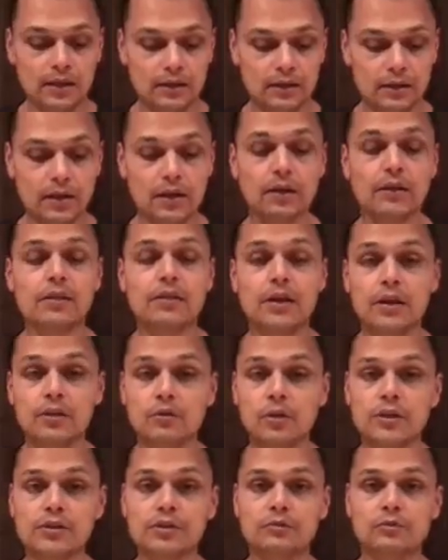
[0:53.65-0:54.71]
The third
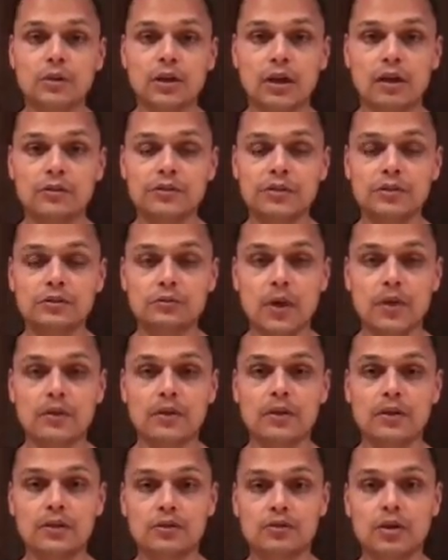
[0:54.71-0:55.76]
question we ask is
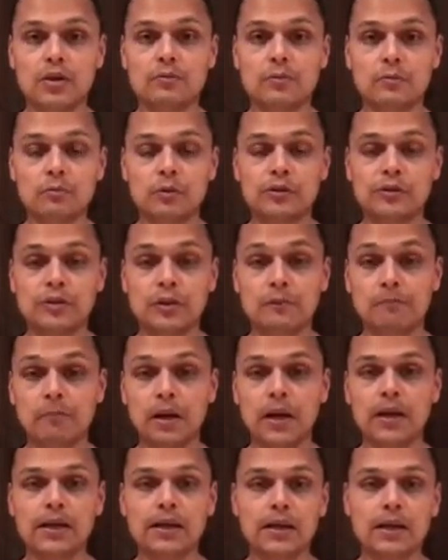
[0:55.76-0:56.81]
whether treatment was
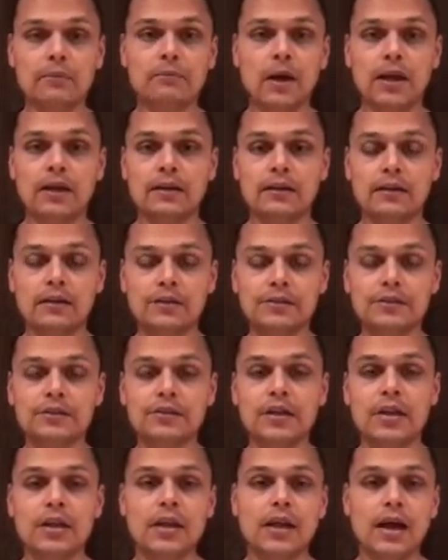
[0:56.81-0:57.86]
completely painless,
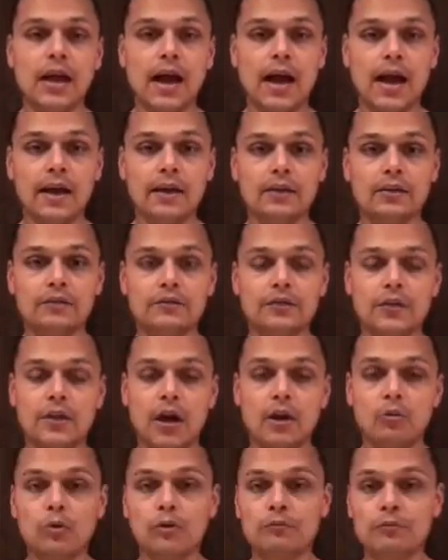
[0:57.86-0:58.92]
and for
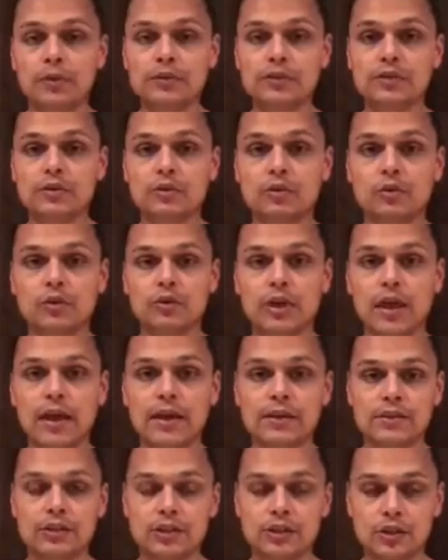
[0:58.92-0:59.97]
that we've been scored
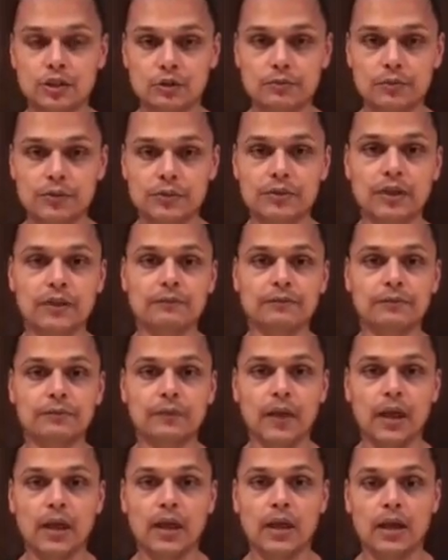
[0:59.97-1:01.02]
82%.
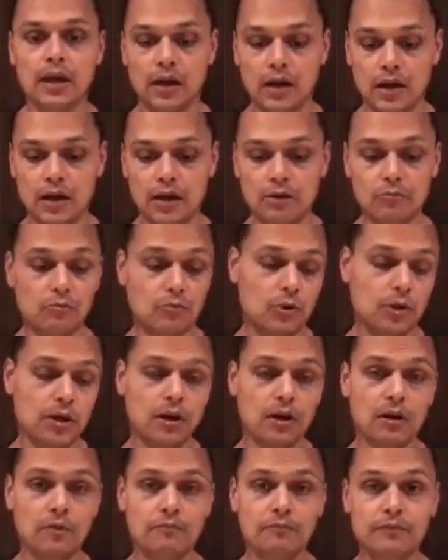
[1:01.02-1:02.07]
Um, we
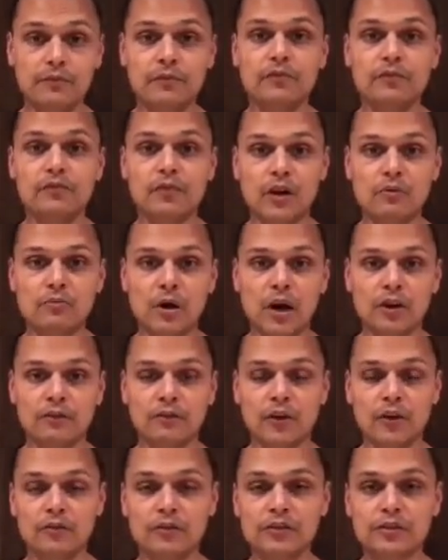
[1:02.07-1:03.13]
are very proud of
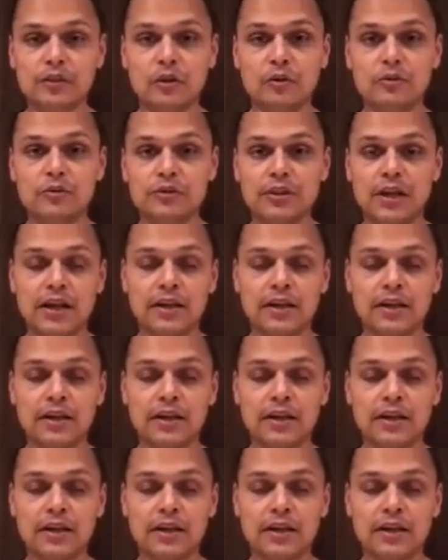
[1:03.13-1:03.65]
our results